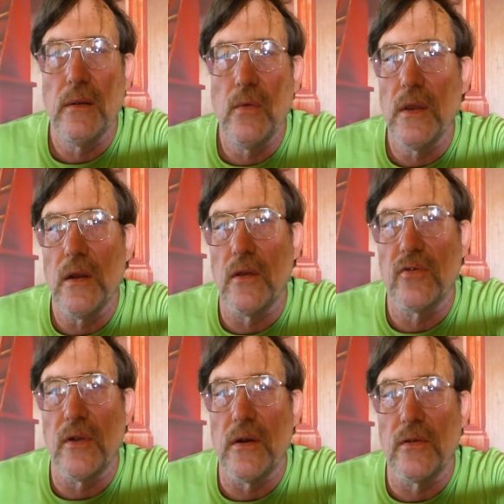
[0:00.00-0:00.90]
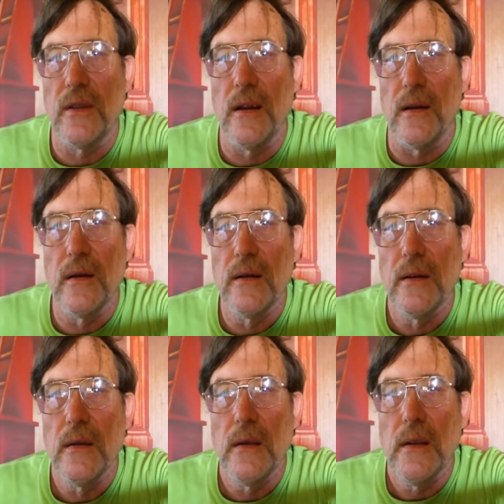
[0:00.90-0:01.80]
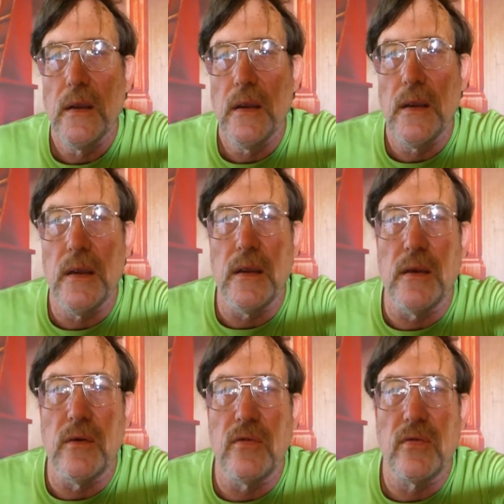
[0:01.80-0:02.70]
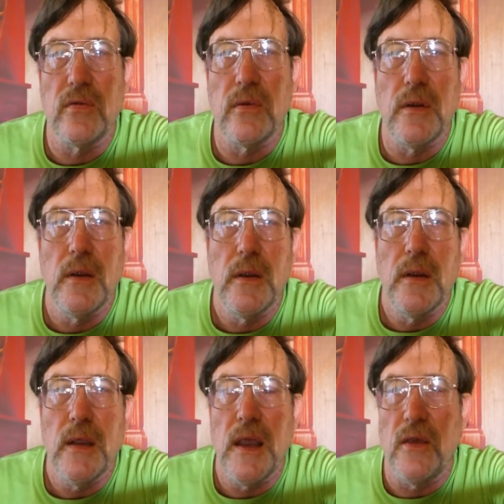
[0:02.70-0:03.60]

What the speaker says: Well, it all starts there. Is as